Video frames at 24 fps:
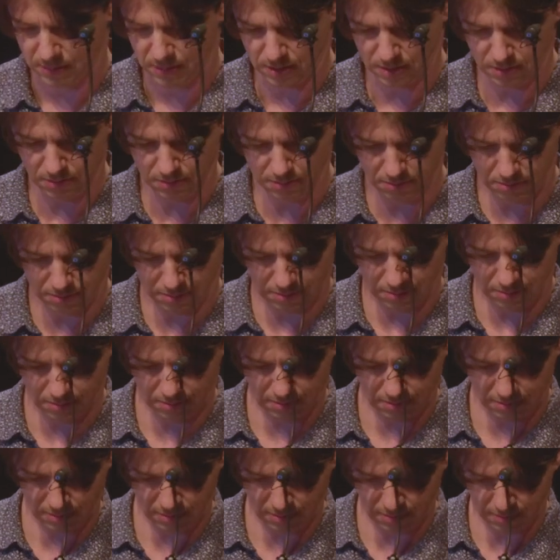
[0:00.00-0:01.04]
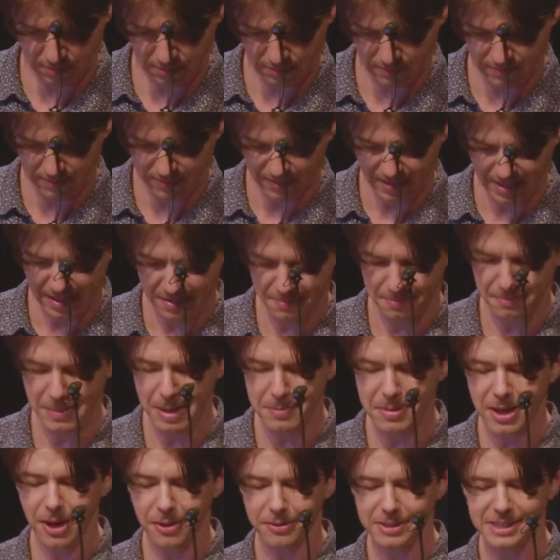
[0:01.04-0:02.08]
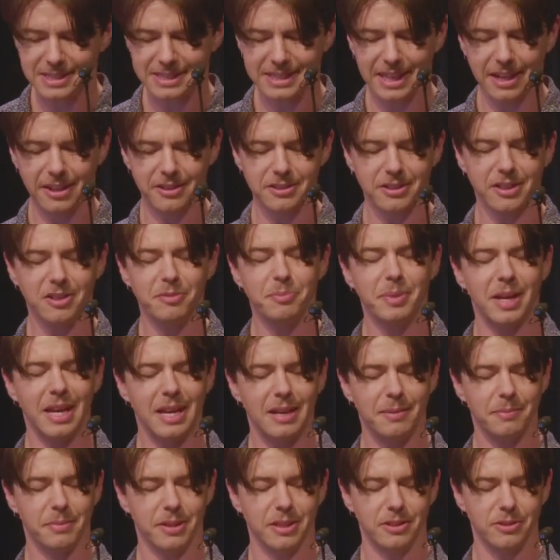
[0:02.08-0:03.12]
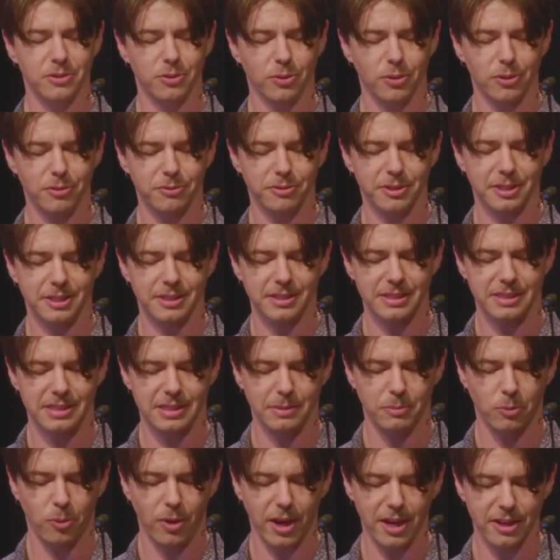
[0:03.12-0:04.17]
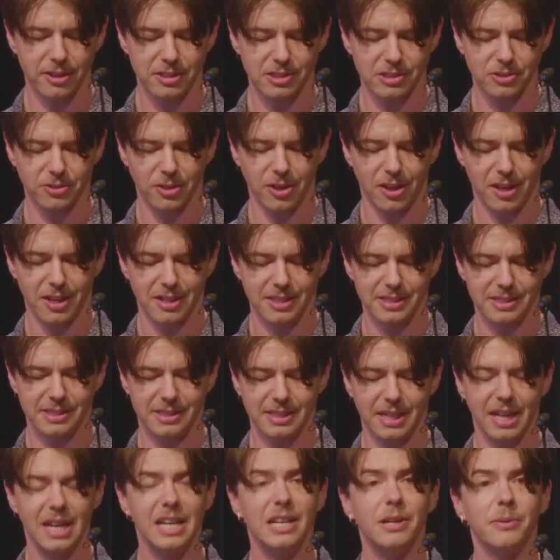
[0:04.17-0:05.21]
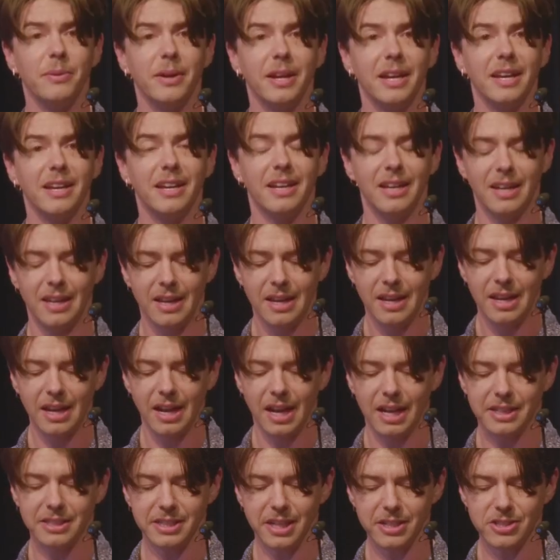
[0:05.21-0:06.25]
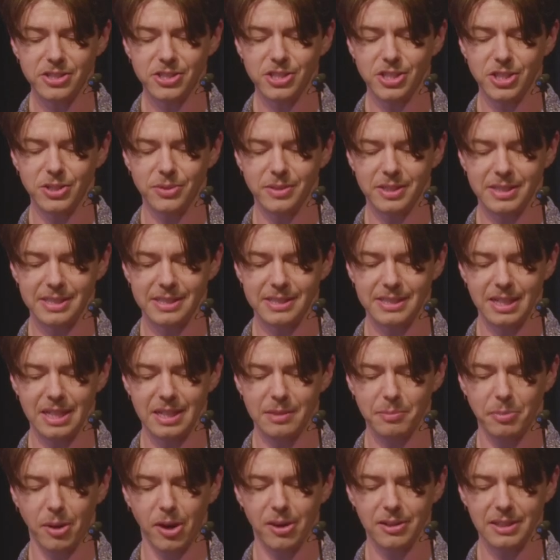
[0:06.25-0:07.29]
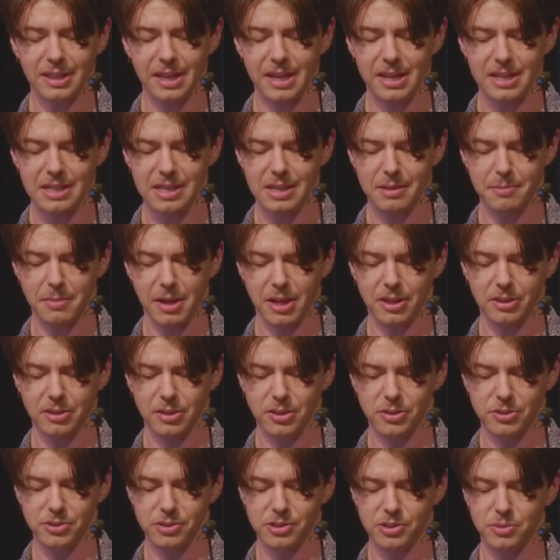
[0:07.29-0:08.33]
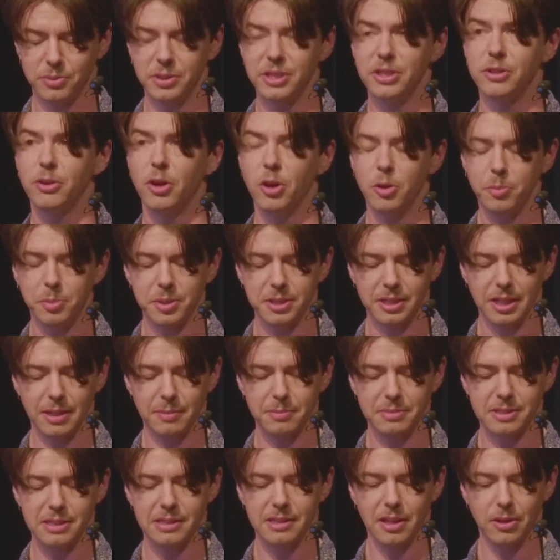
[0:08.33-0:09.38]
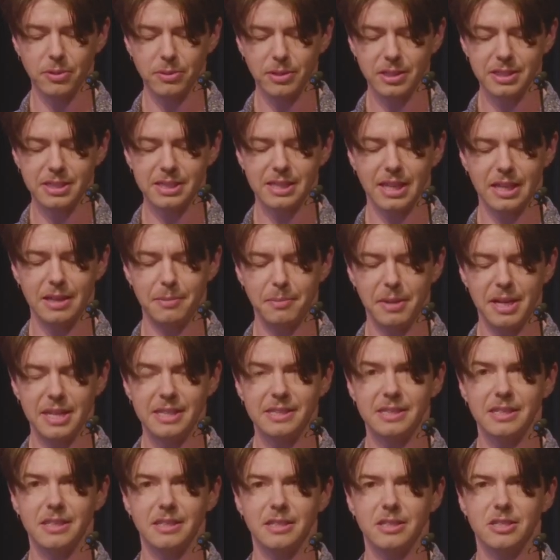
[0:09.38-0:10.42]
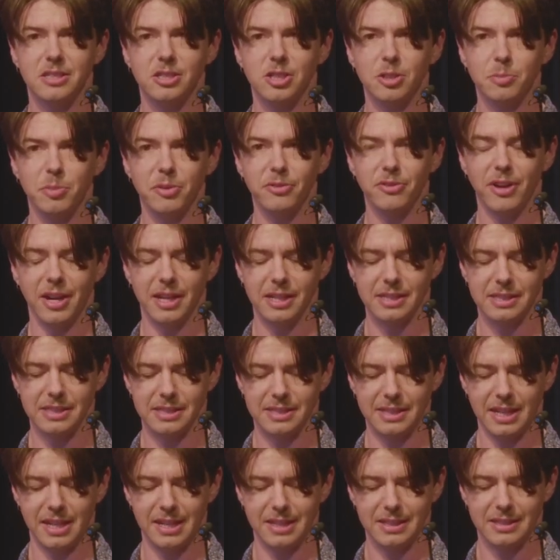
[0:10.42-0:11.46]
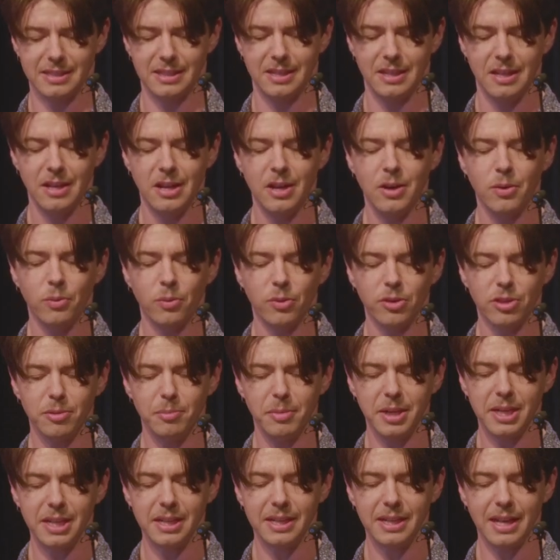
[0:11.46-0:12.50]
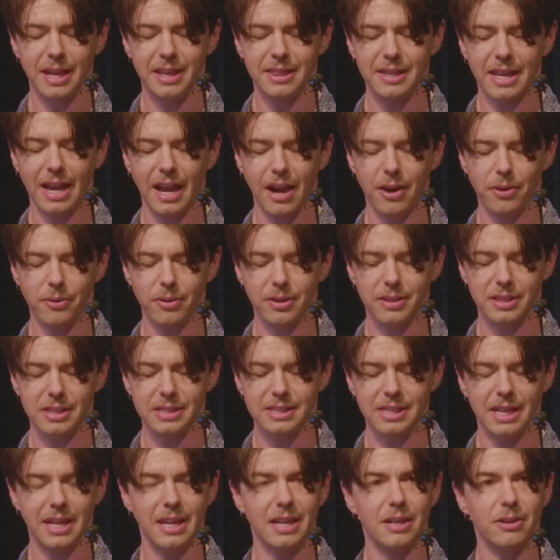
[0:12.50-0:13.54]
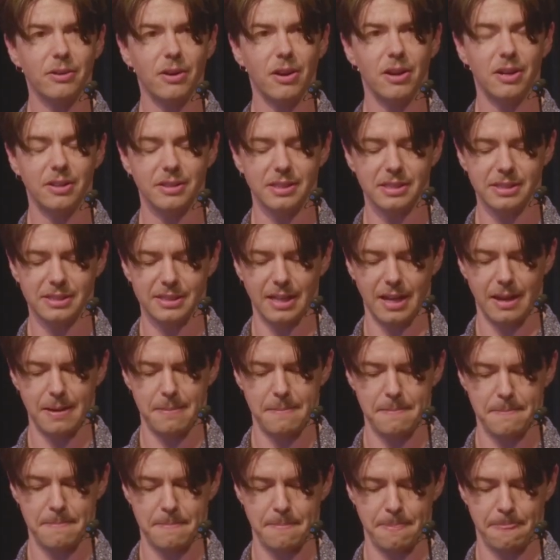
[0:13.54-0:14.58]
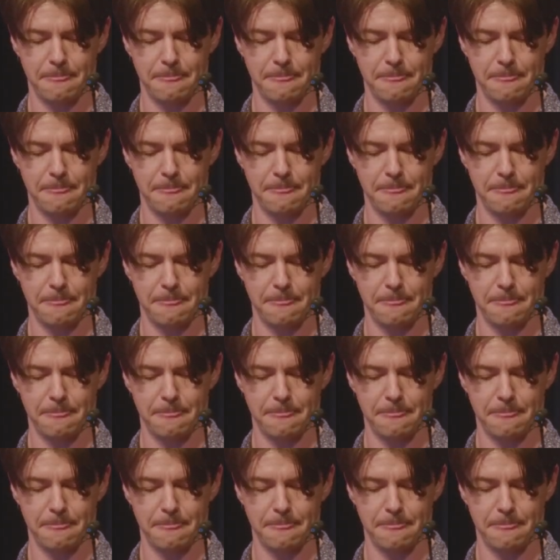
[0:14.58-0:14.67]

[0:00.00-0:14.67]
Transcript: Oh. Maybe I was scared, not of pain, but endorphins, some wires crossed. Anyway, I touched you and stayed partly hidden in my clothes while you opened up slowly to that amazing, stupefied state where the minute and the hour and the day are all the same.